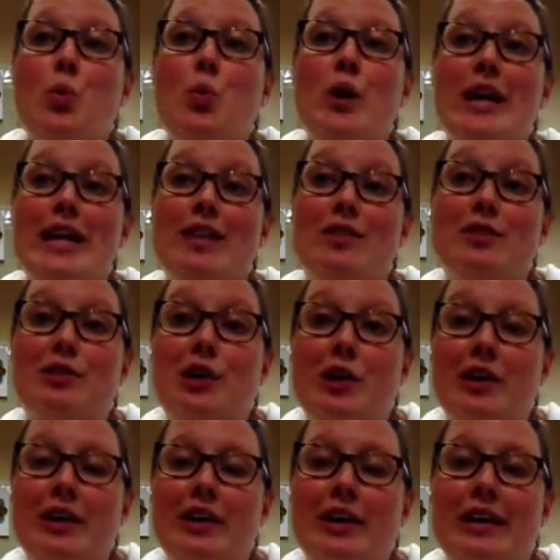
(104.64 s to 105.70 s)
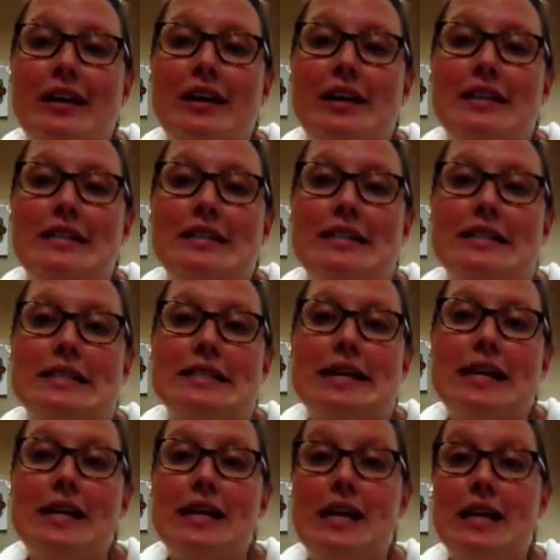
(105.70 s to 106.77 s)
we can look
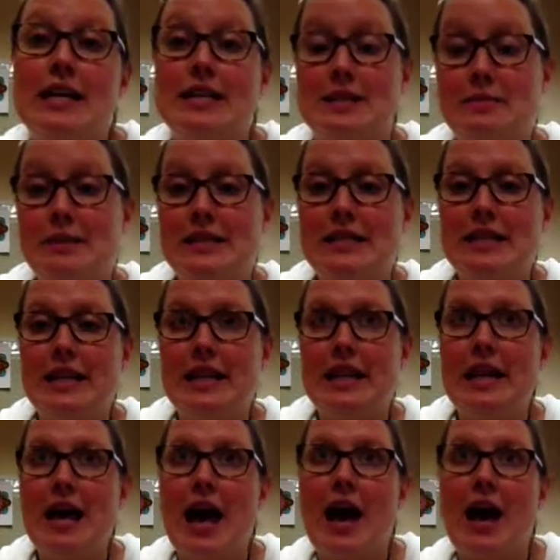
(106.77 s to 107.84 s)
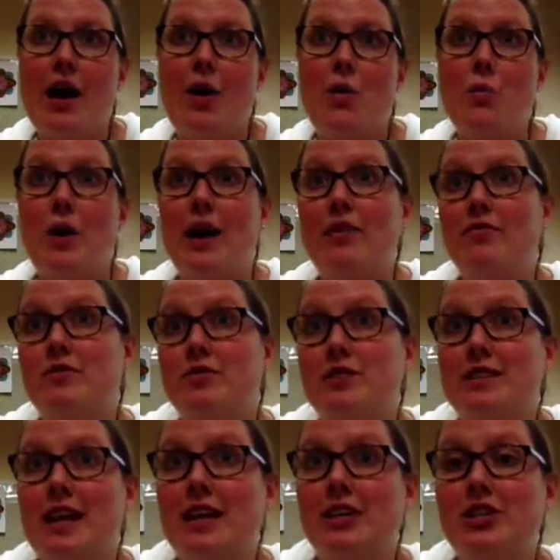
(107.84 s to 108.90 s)
explicitly at whatever
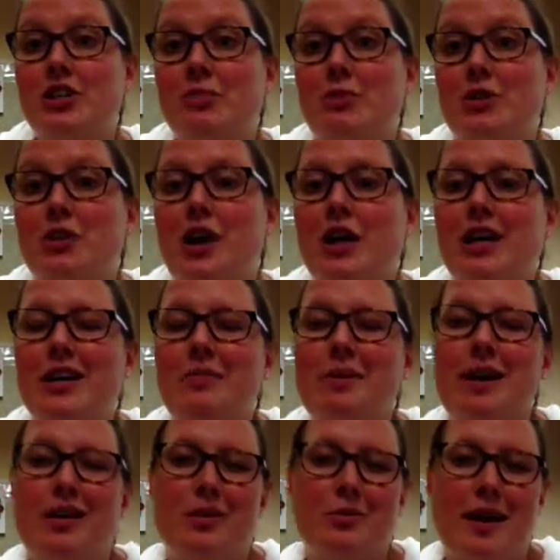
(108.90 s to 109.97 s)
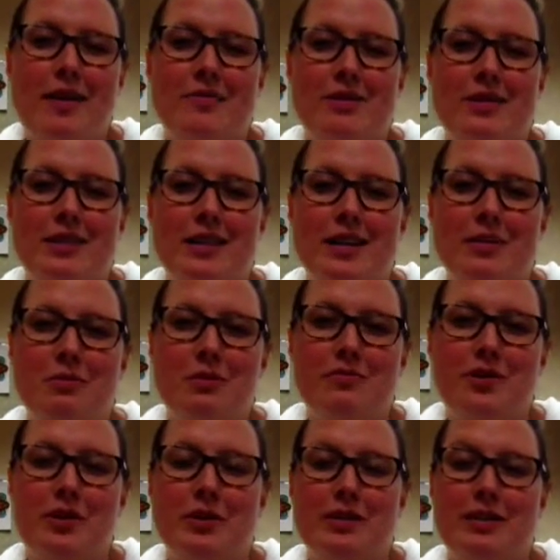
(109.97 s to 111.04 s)
section we're talking about or whatever skill we're
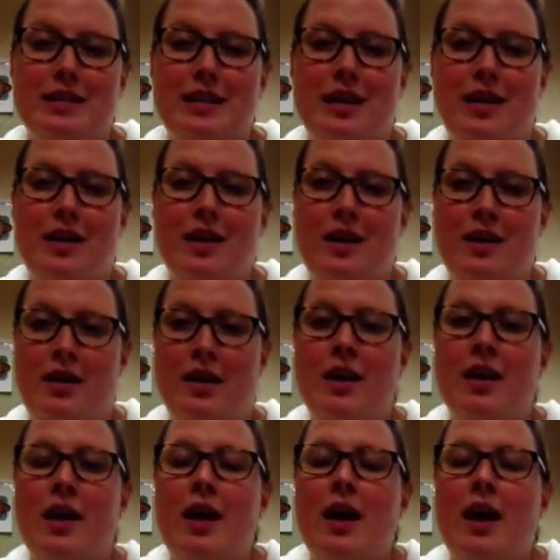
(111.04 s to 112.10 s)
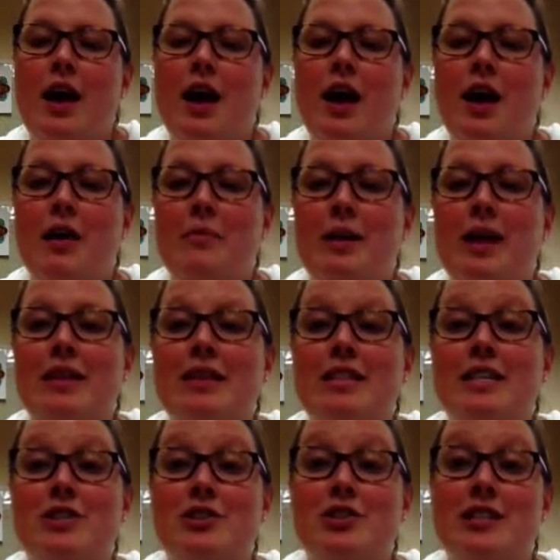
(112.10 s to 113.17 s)
focusing in on. And the
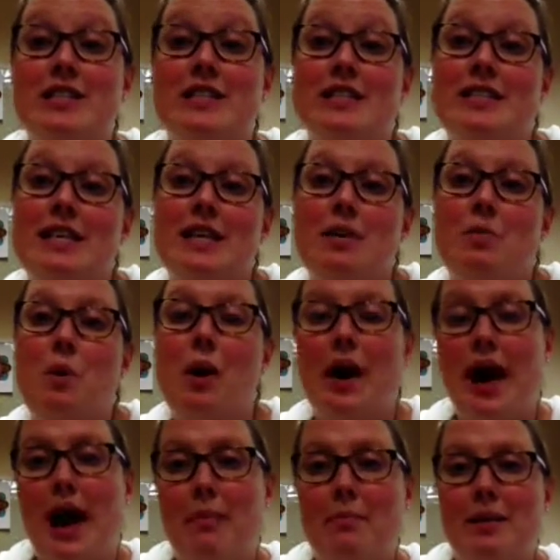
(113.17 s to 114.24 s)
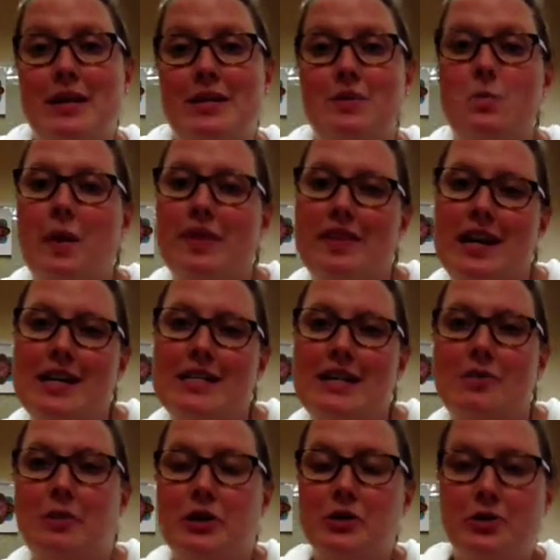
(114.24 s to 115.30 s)
teacher can see what happened, what they
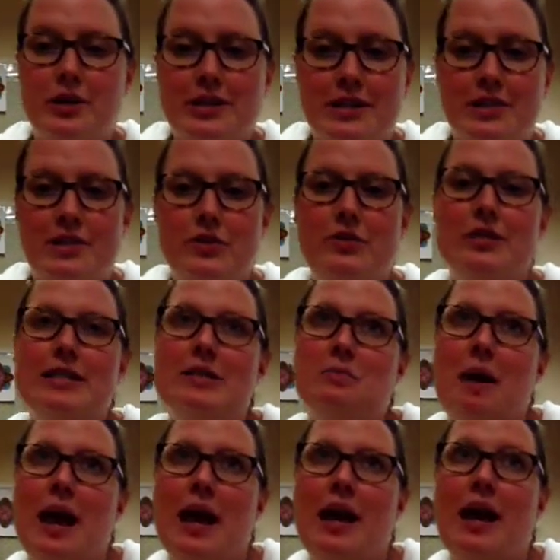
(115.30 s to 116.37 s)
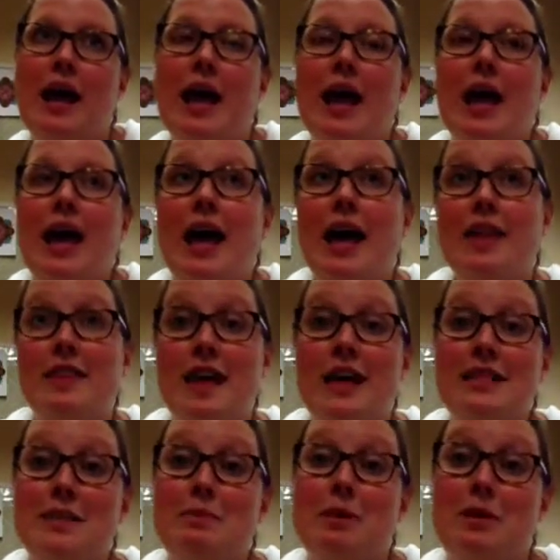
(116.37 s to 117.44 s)
did, what choices students made, and
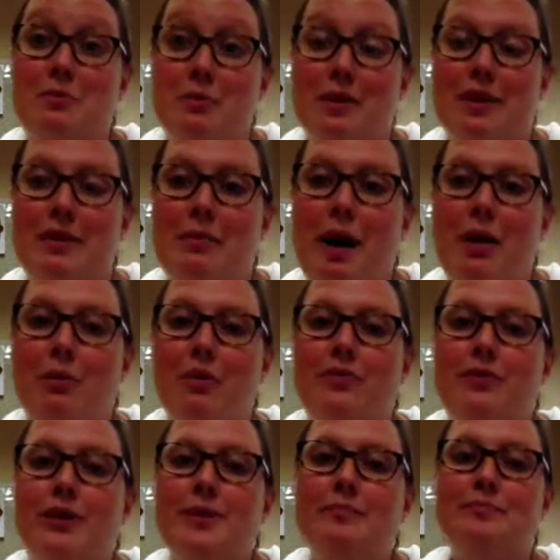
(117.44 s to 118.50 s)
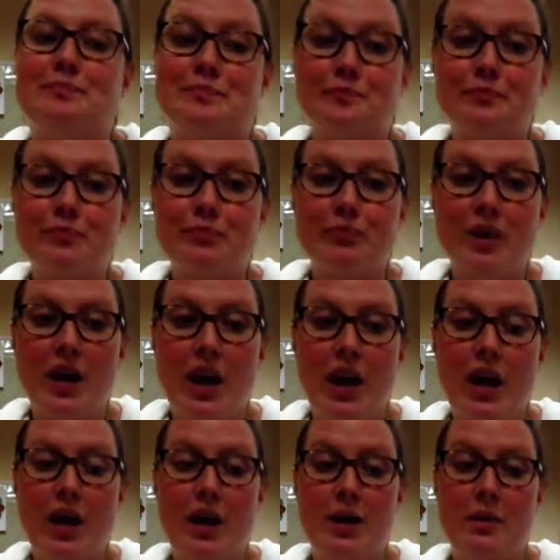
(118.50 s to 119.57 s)
that's been really powerful.
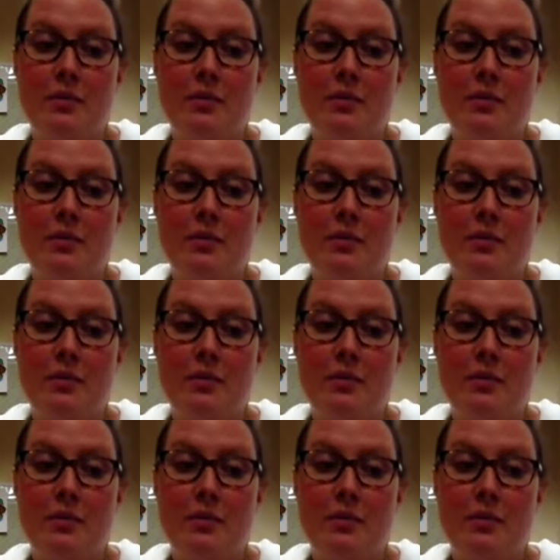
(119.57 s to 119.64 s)
We